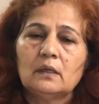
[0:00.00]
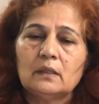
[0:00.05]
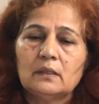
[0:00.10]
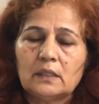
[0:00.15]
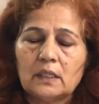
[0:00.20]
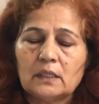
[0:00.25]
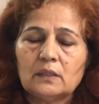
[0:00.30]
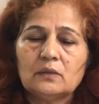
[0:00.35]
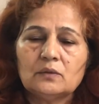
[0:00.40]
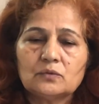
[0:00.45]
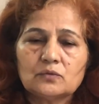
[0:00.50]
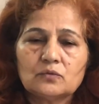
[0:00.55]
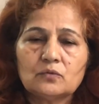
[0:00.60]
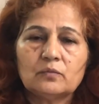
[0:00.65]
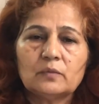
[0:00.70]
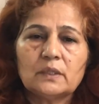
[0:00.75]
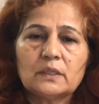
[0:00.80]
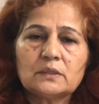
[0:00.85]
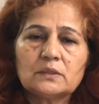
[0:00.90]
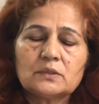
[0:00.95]
Thank you so
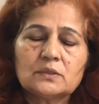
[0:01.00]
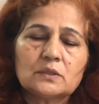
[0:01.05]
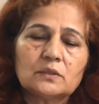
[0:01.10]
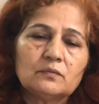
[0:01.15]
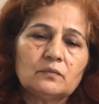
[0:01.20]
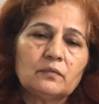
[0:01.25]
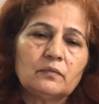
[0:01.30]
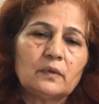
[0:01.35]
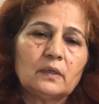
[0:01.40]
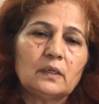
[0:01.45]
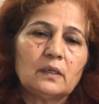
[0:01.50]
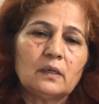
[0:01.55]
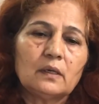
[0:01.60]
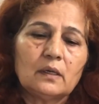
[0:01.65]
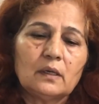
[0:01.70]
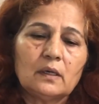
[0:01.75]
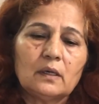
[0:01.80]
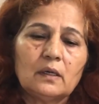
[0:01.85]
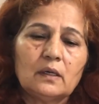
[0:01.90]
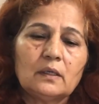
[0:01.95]
much. We will
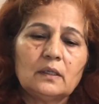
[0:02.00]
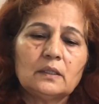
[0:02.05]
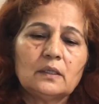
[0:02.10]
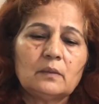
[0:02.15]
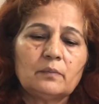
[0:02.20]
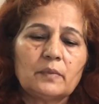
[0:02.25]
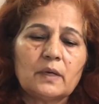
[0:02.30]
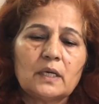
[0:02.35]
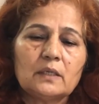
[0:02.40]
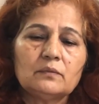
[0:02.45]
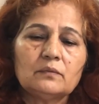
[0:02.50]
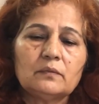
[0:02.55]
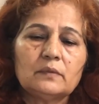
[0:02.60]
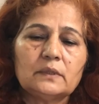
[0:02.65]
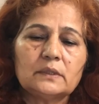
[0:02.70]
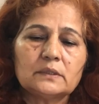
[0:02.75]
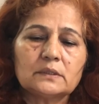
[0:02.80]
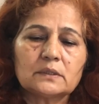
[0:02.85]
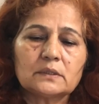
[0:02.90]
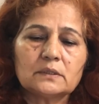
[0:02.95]
another part we will
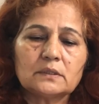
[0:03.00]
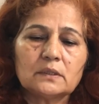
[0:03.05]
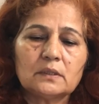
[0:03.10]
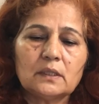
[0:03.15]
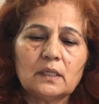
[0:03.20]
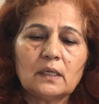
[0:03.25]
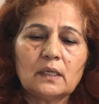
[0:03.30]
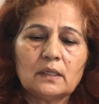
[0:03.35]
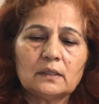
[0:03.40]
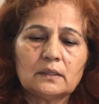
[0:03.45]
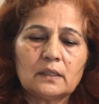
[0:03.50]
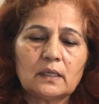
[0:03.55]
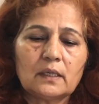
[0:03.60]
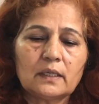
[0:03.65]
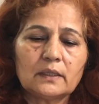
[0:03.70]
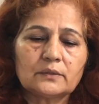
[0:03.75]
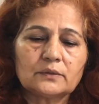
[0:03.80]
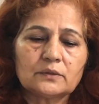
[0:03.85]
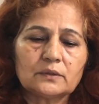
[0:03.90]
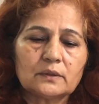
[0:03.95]
discuss in the other
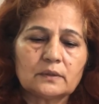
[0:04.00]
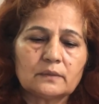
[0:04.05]
lecture.